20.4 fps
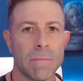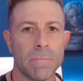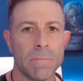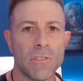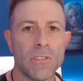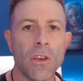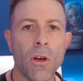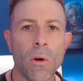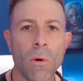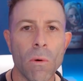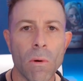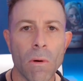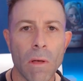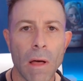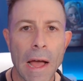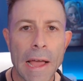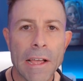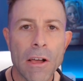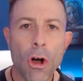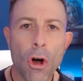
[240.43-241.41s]
So
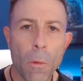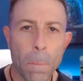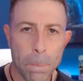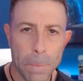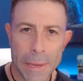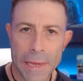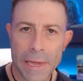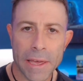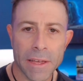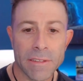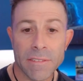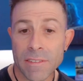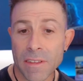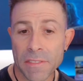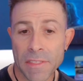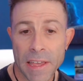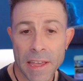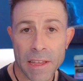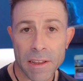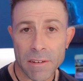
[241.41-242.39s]
I call BS on
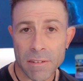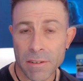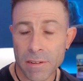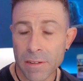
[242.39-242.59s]
that